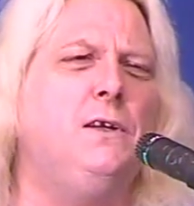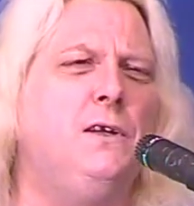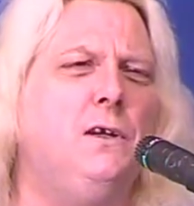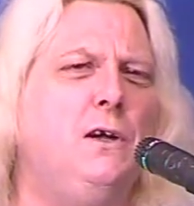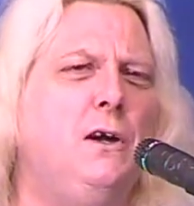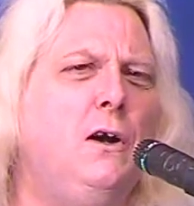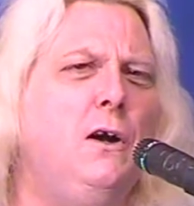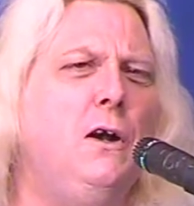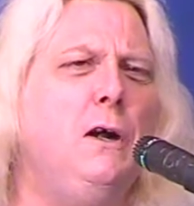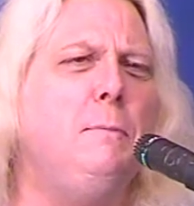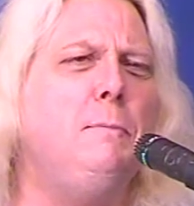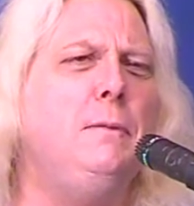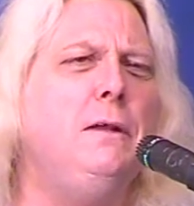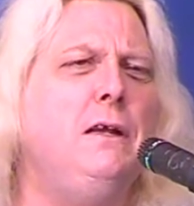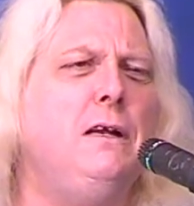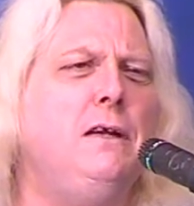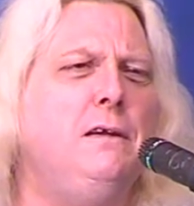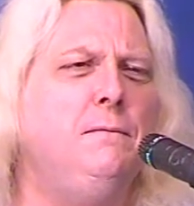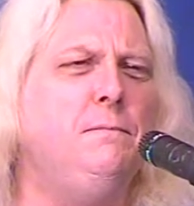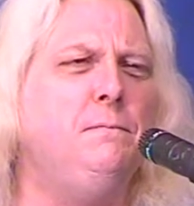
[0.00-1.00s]

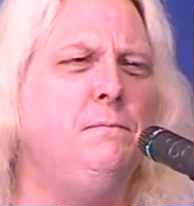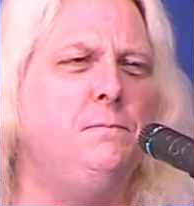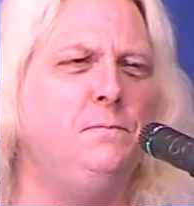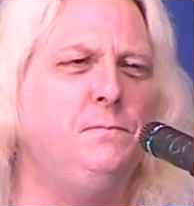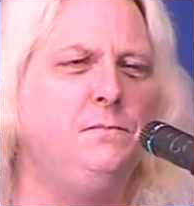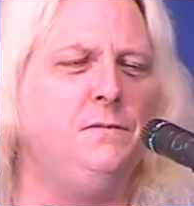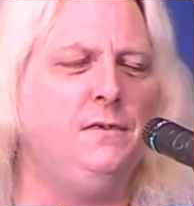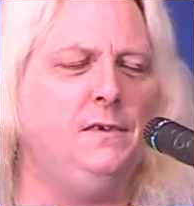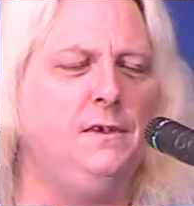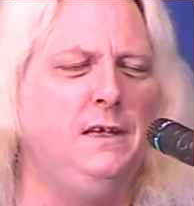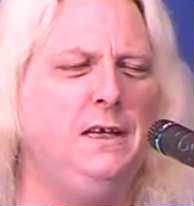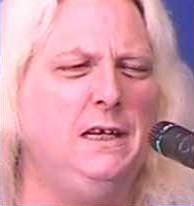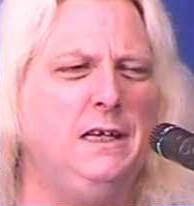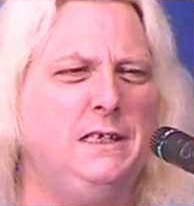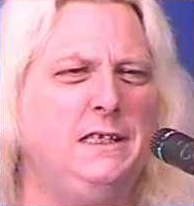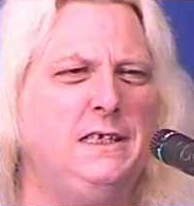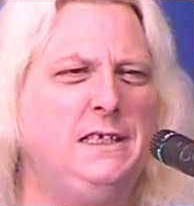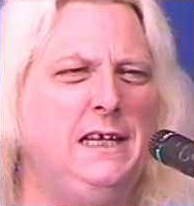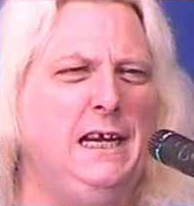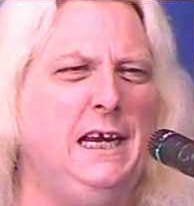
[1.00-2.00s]
karma
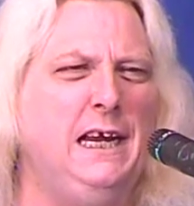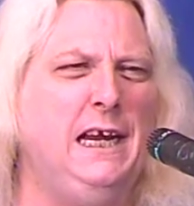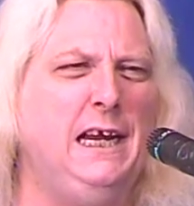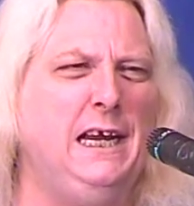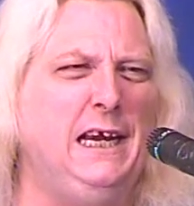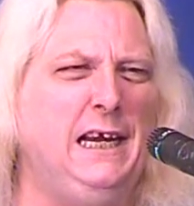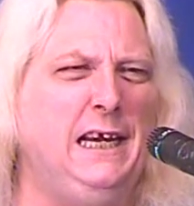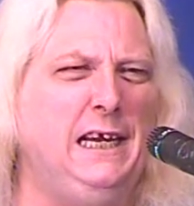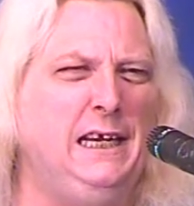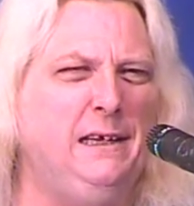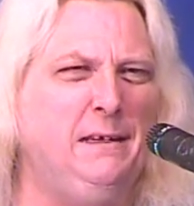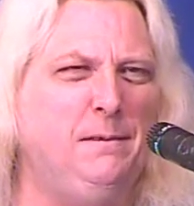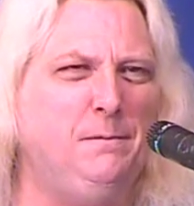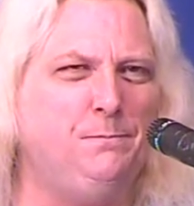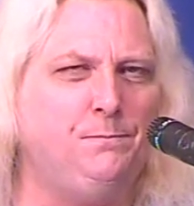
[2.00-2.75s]
is a